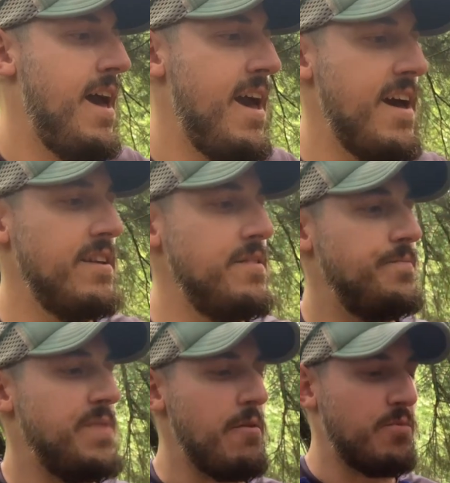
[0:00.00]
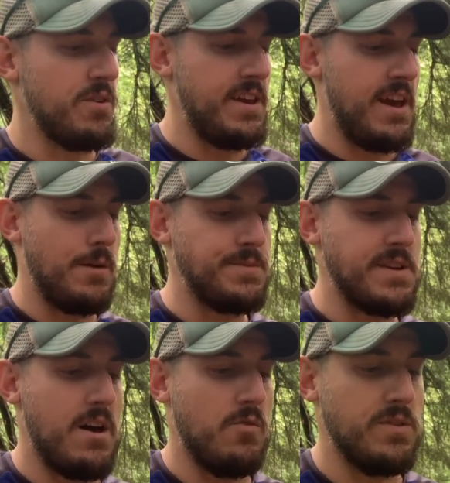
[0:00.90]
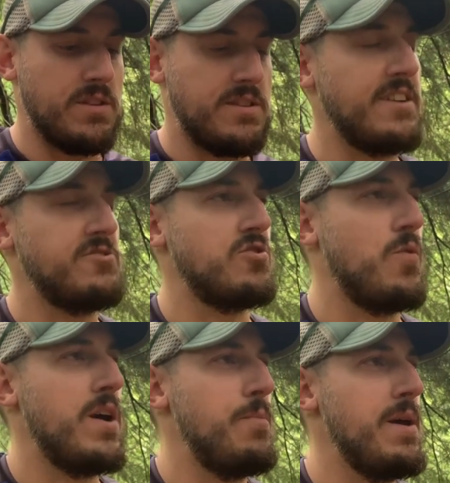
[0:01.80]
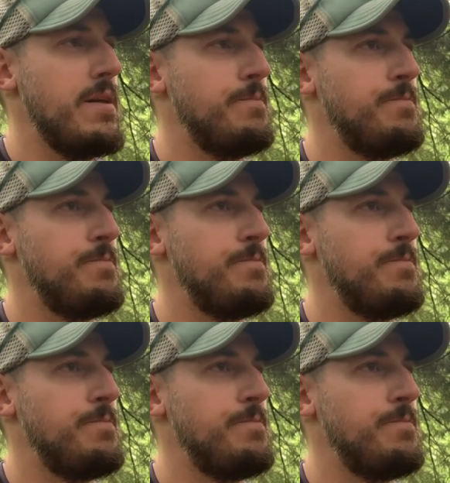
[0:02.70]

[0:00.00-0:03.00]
And that really helps out with the texture quite a bit.